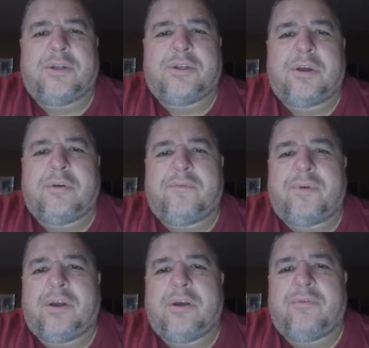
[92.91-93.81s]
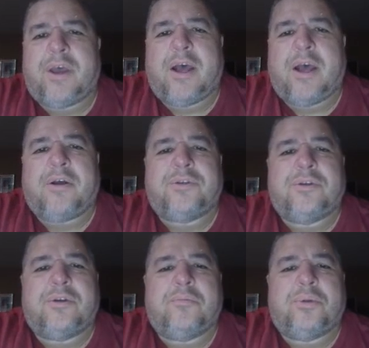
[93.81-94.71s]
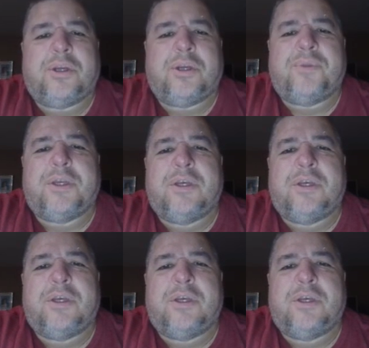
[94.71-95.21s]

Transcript: stuff of how to complete,